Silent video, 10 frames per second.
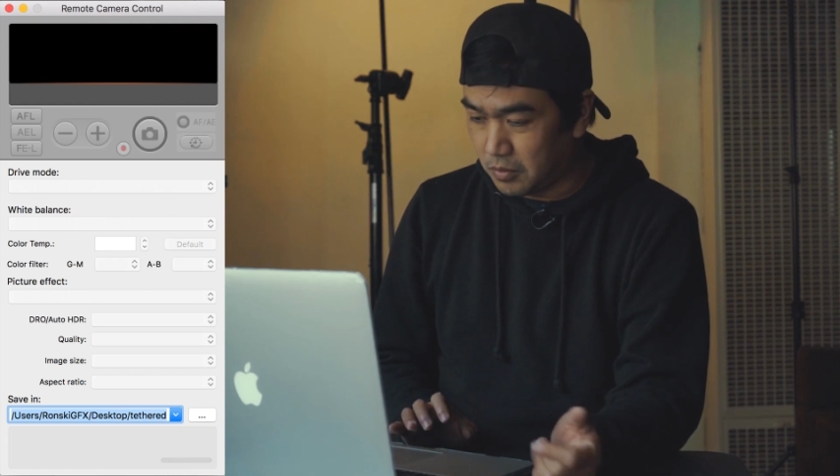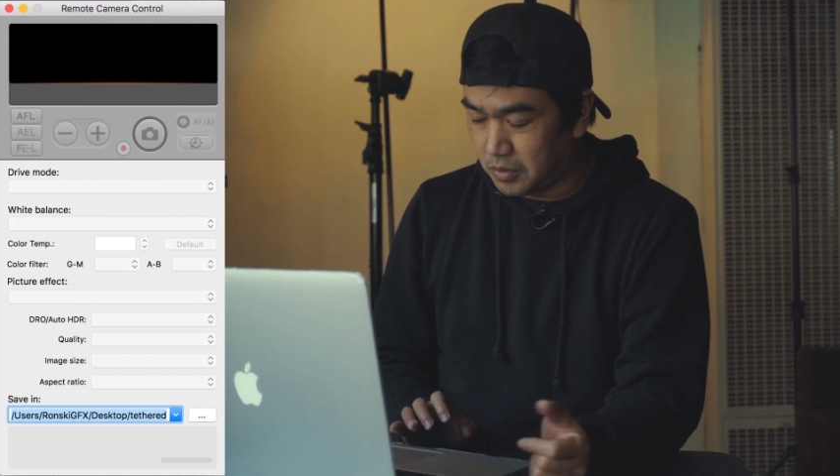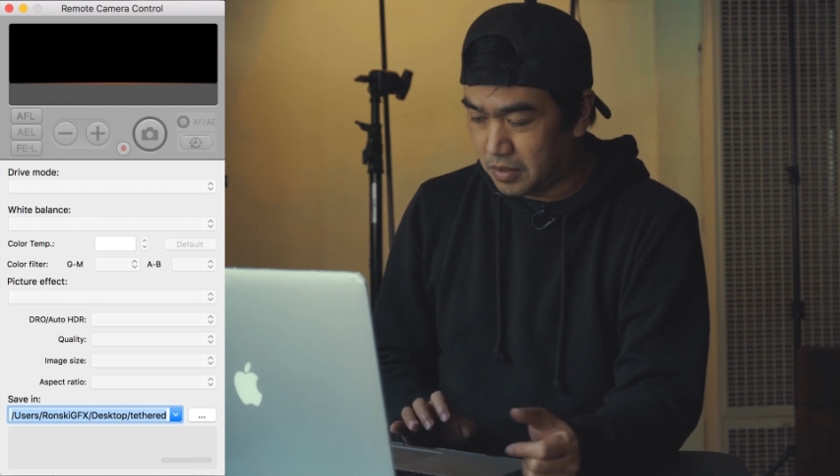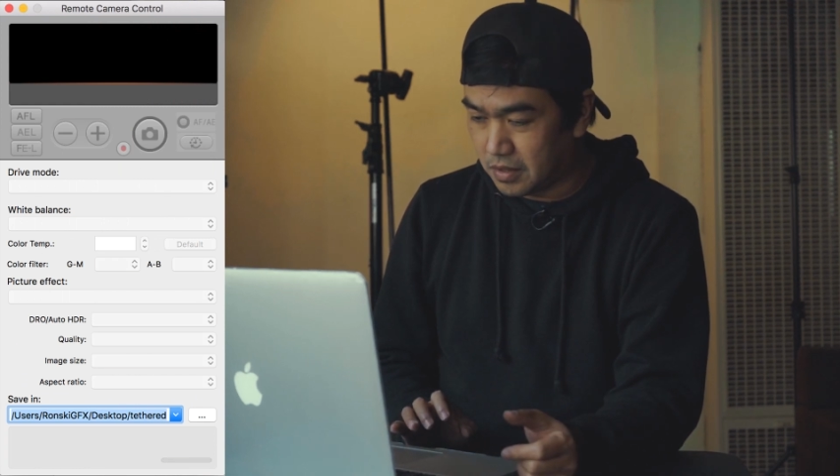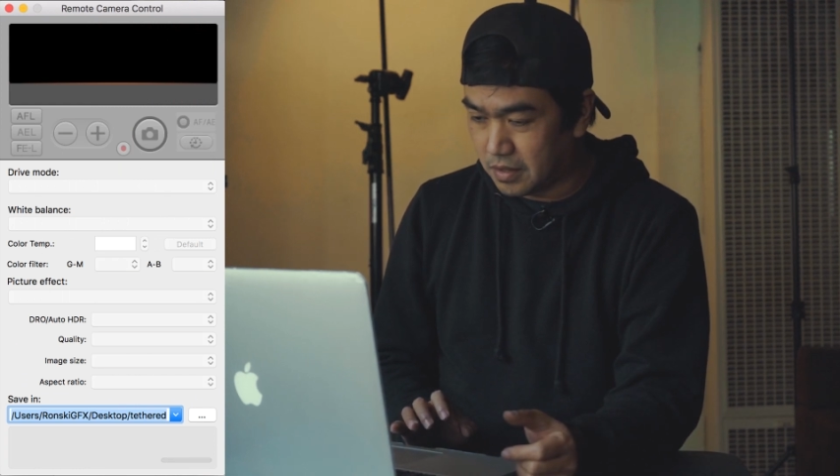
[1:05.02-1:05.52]

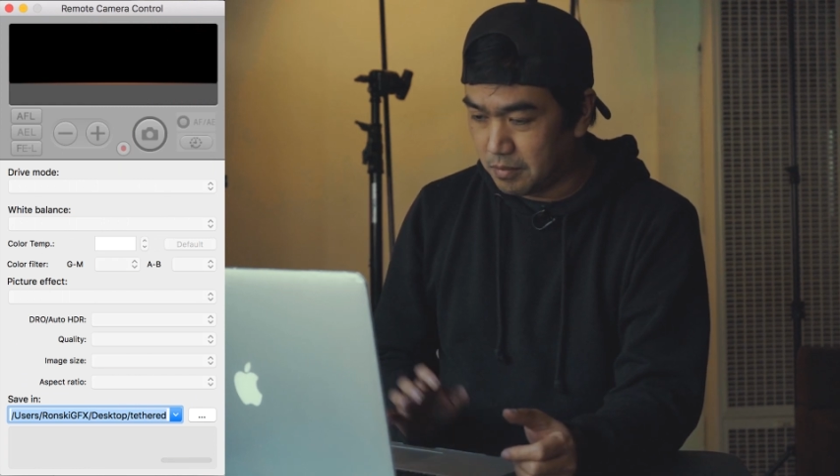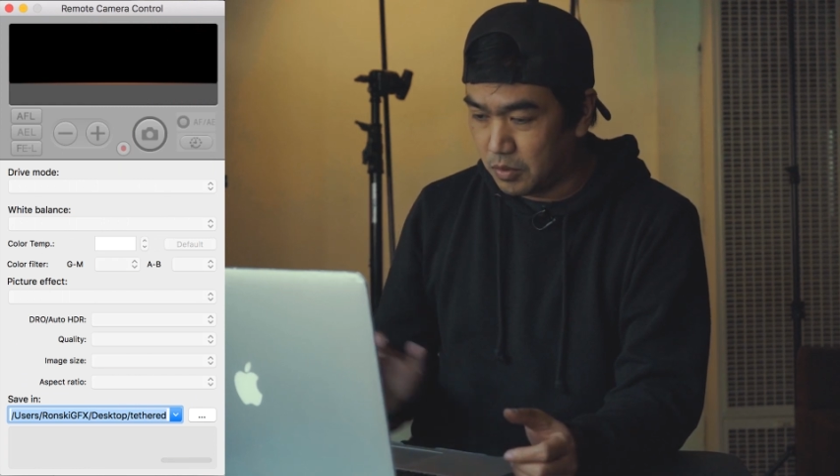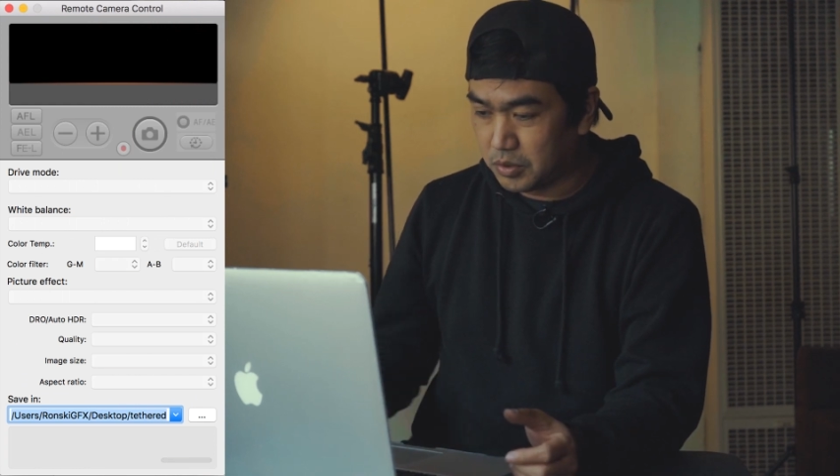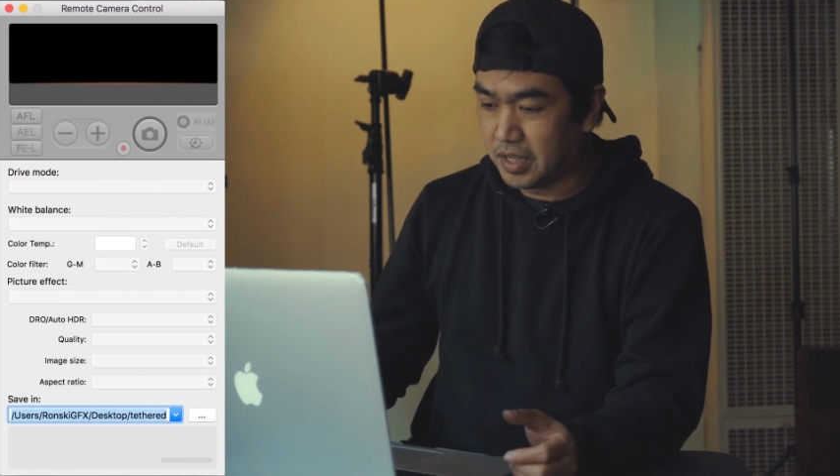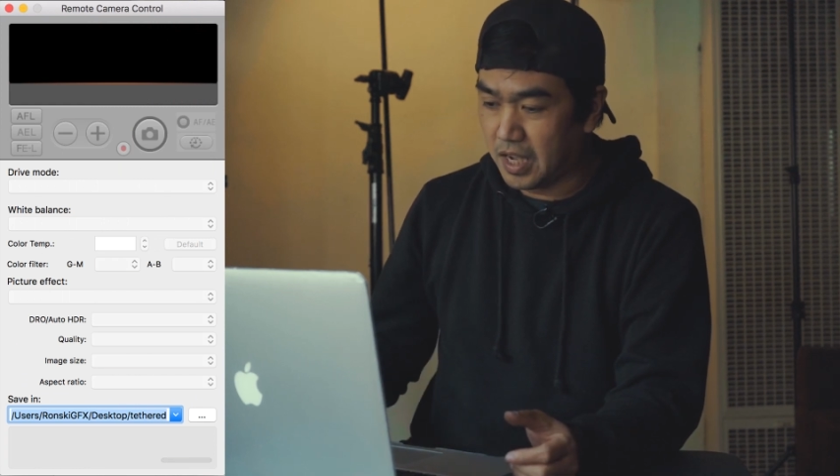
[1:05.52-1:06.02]
our
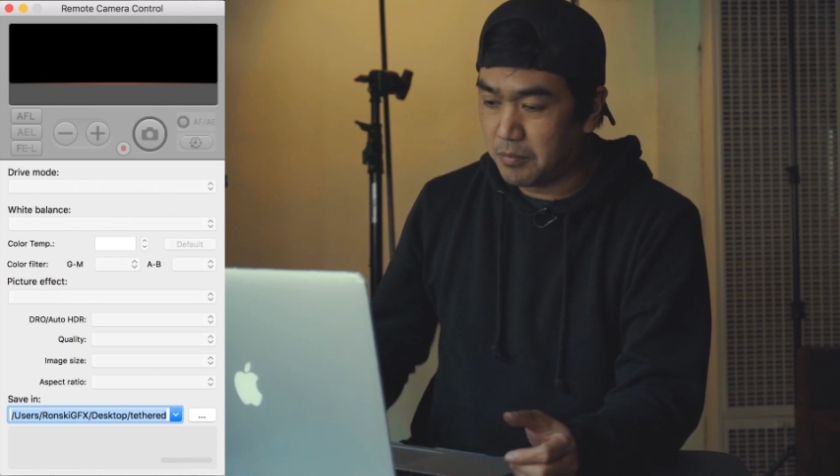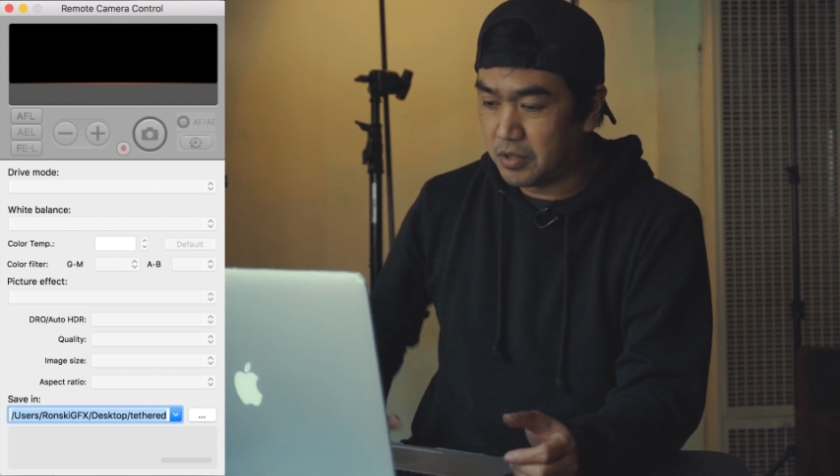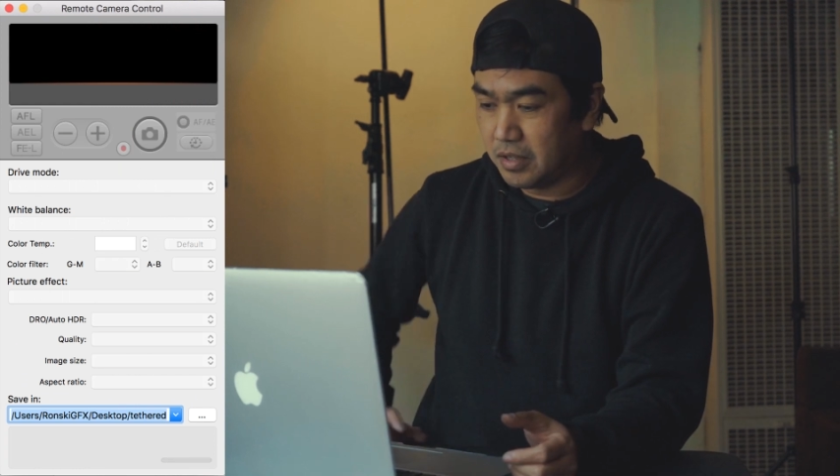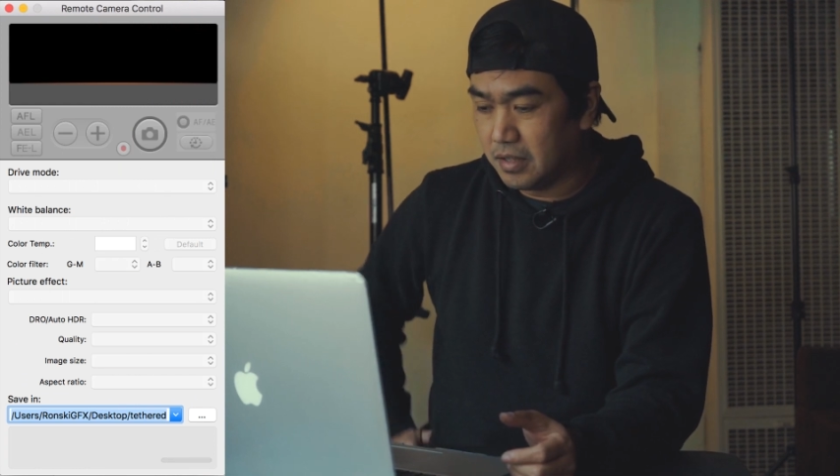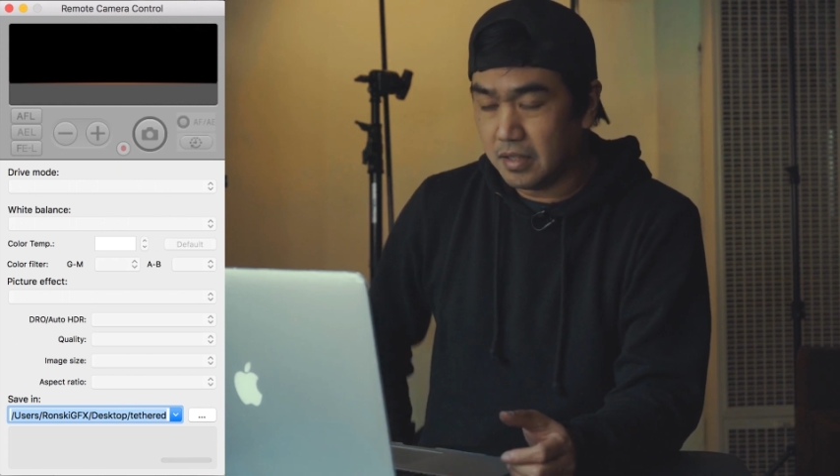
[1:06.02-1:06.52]
remote
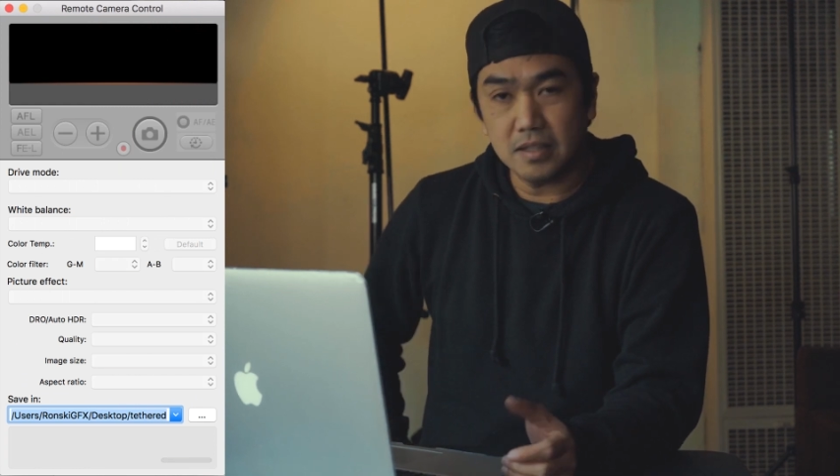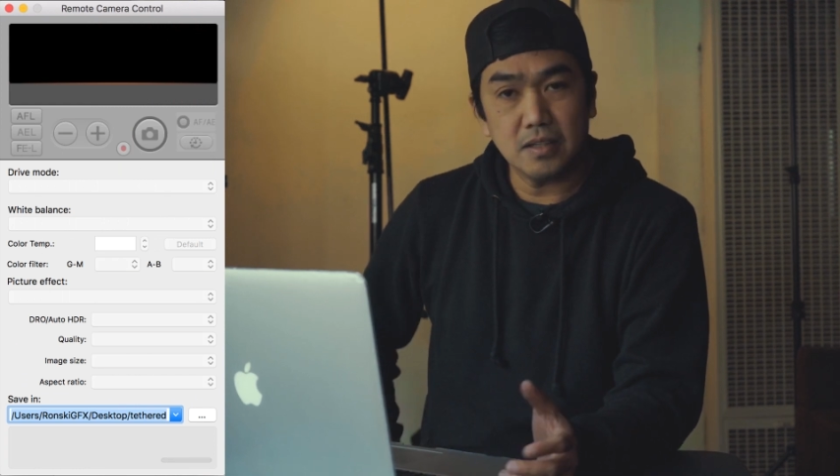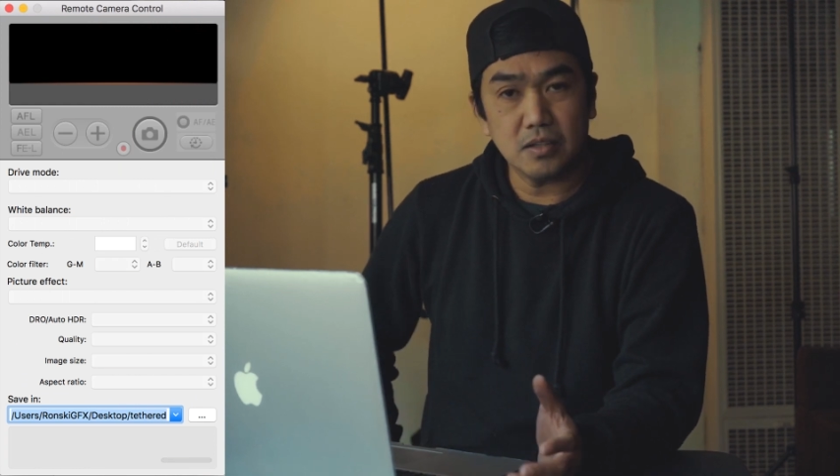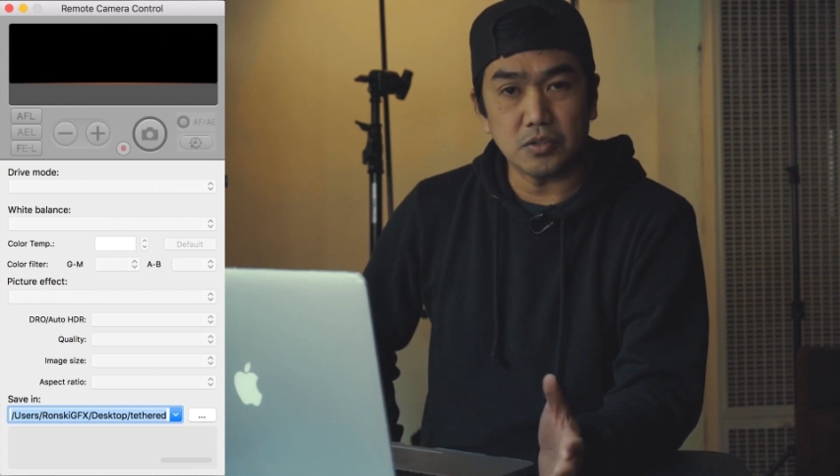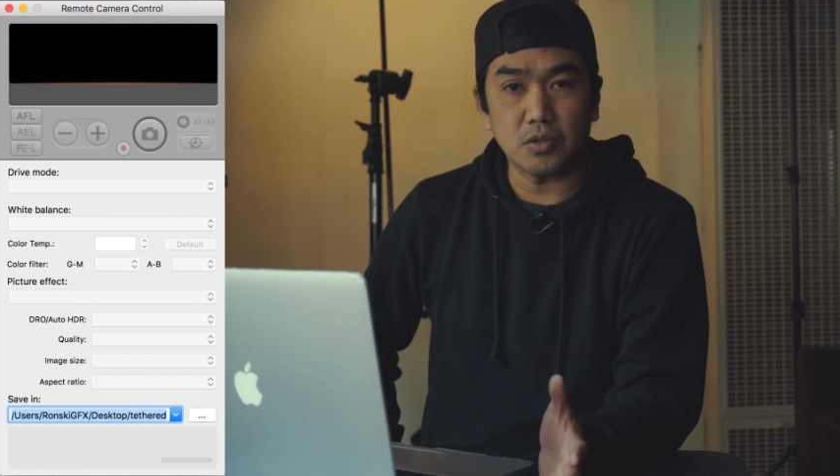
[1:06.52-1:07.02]
camera
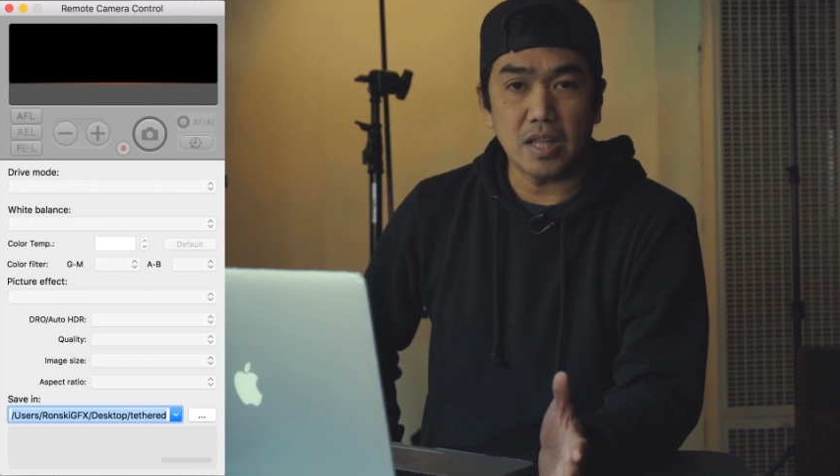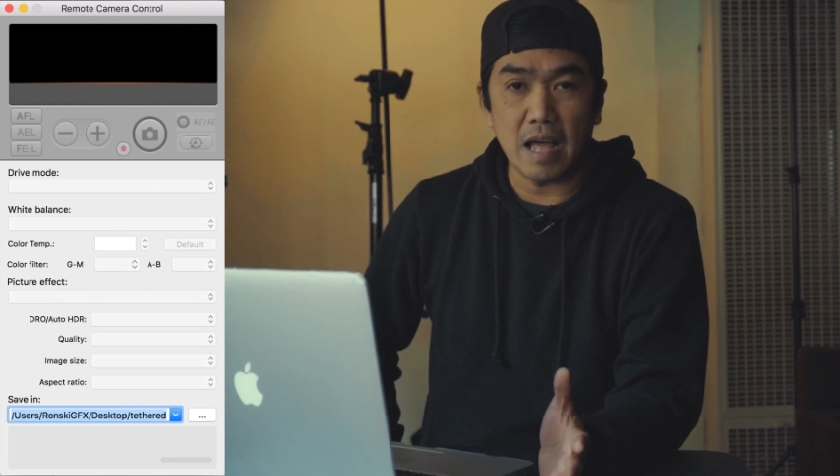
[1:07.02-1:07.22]
control